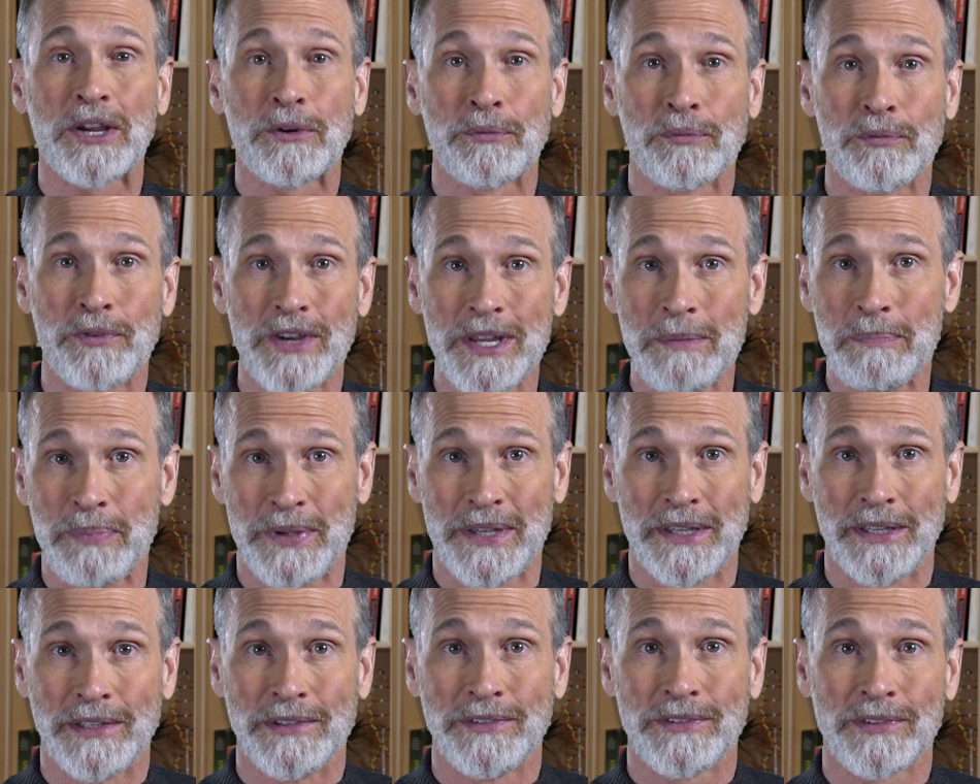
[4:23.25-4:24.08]

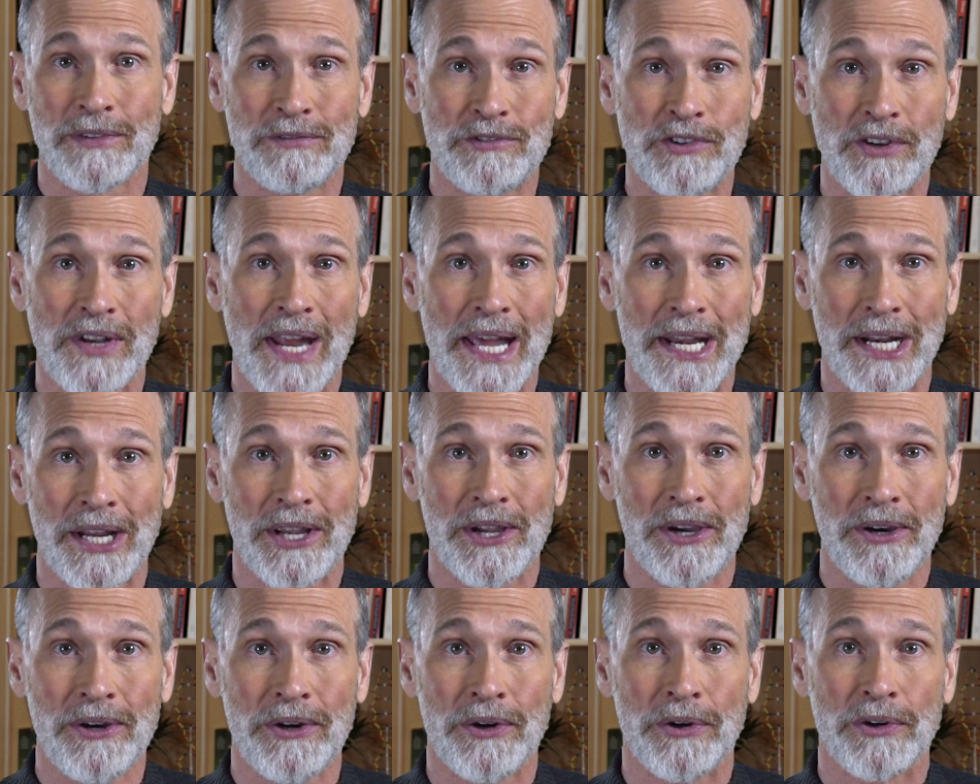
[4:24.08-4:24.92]
repeats of genetic
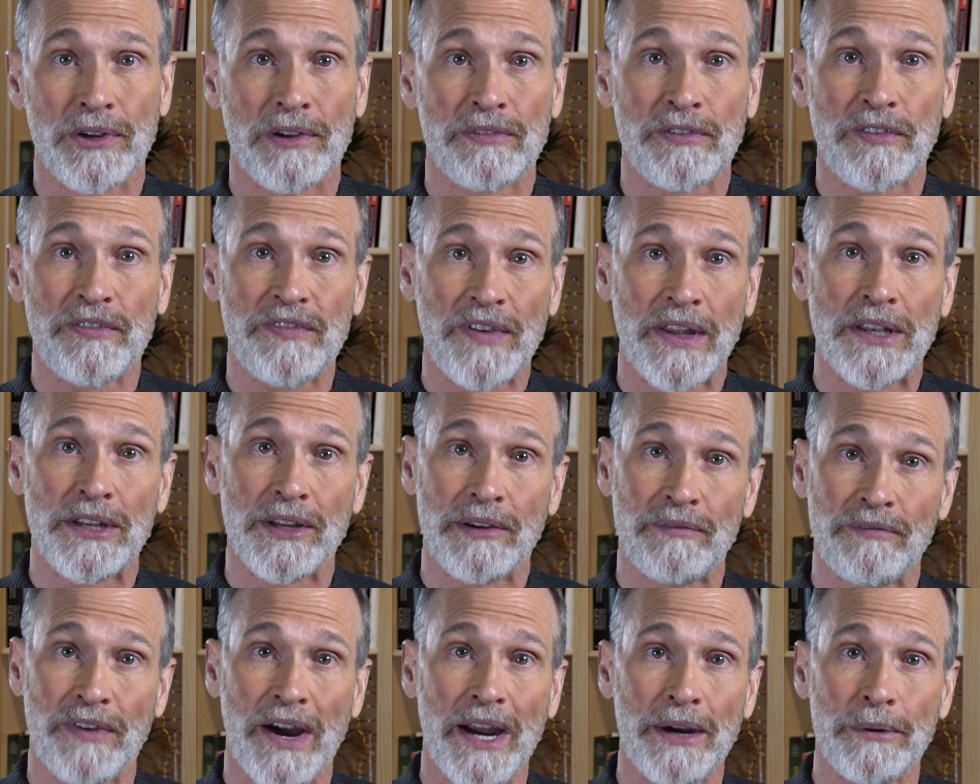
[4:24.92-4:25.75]
code of
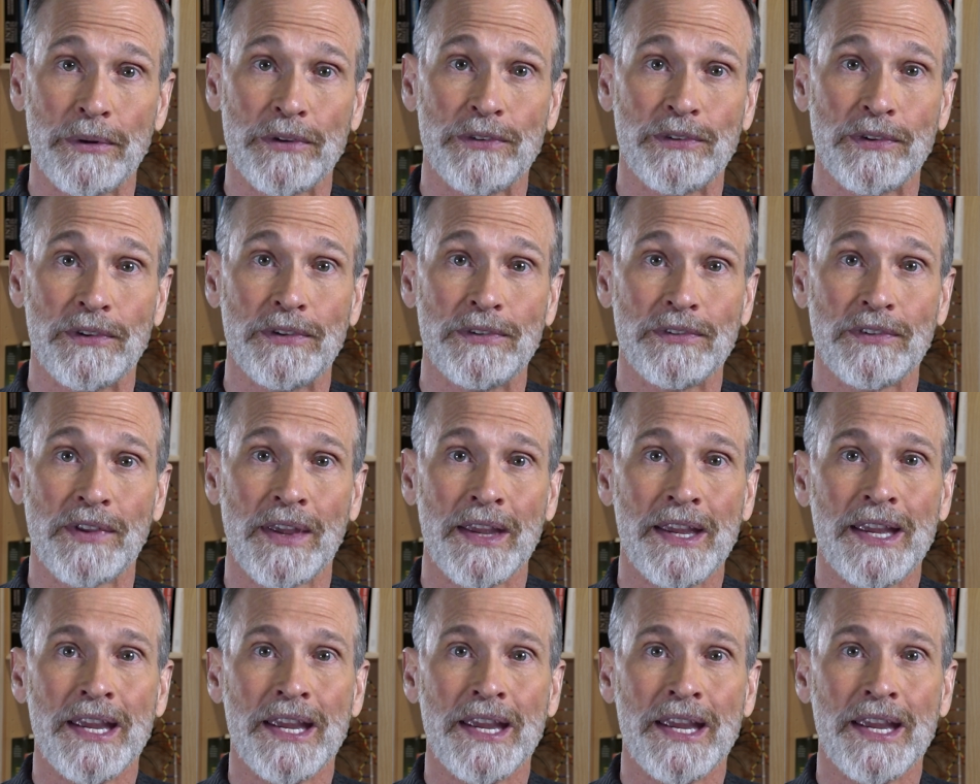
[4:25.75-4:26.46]
offending viruses,